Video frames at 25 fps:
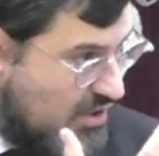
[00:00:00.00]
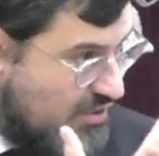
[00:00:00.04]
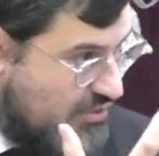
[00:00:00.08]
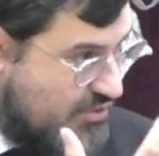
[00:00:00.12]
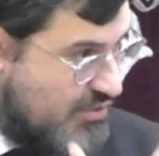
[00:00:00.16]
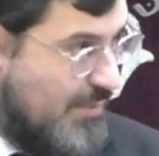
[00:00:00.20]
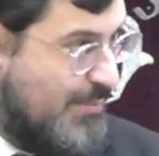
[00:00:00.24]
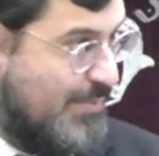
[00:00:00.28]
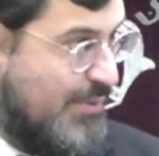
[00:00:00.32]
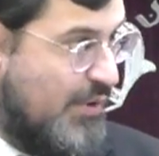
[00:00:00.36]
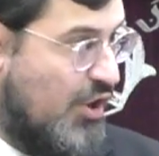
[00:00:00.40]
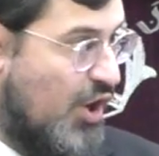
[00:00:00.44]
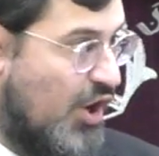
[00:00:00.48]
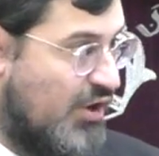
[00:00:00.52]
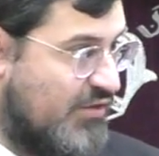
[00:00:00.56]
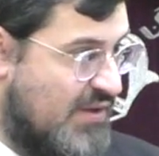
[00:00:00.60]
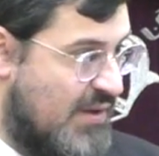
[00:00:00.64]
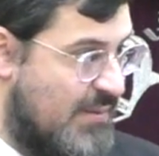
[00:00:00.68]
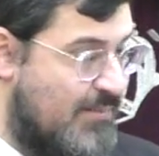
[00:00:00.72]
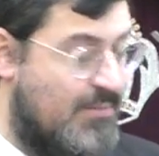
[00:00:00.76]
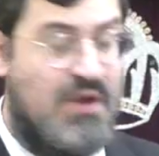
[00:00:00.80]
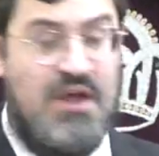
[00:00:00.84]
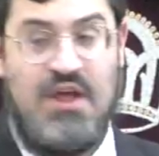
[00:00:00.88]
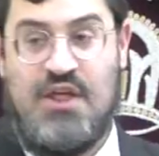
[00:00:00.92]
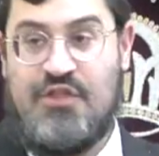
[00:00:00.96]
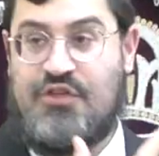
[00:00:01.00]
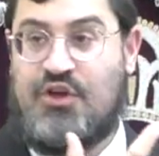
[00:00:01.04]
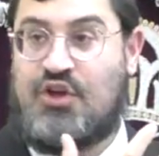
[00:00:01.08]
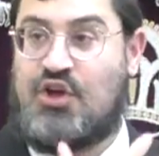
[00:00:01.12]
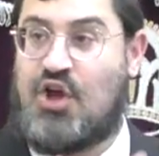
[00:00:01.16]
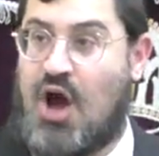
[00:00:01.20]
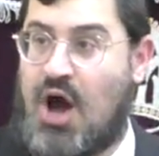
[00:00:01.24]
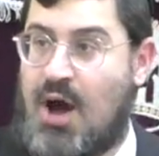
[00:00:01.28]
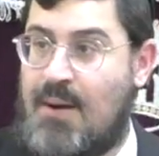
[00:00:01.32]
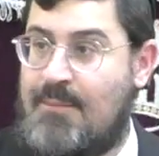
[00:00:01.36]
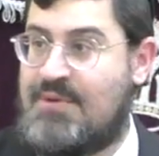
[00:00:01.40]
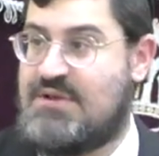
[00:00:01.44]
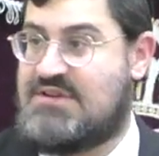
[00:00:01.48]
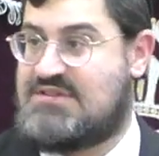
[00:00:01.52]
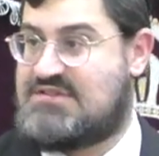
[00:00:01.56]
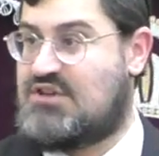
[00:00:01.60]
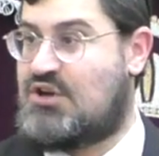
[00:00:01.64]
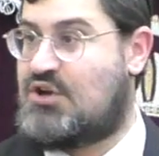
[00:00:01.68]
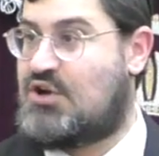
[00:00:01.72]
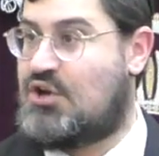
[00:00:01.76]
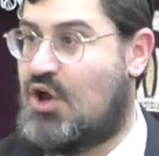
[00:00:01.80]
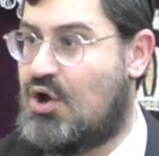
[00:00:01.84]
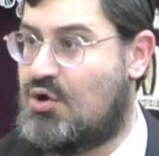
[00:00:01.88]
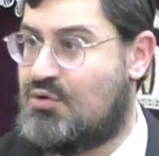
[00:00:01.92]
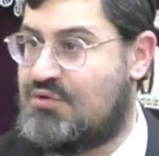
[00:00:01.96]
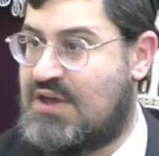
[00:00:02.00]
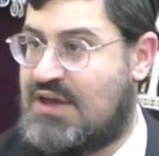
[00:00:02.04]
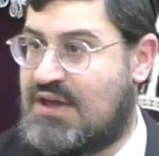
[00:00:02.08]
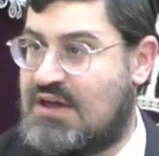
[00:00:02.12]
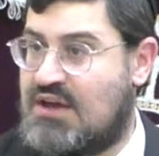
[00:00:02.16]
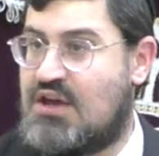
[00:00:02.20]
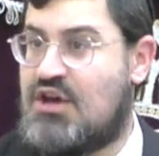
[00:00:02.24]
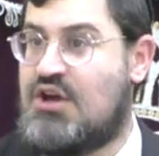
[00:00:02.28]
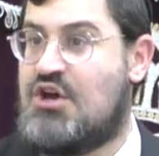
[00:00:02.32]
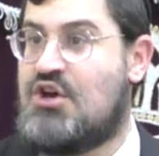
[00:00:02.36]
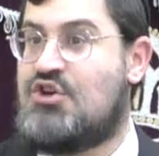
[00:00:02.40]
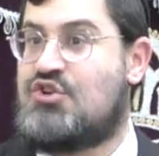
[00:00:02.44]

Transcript: the begodim, the garments, the clothing,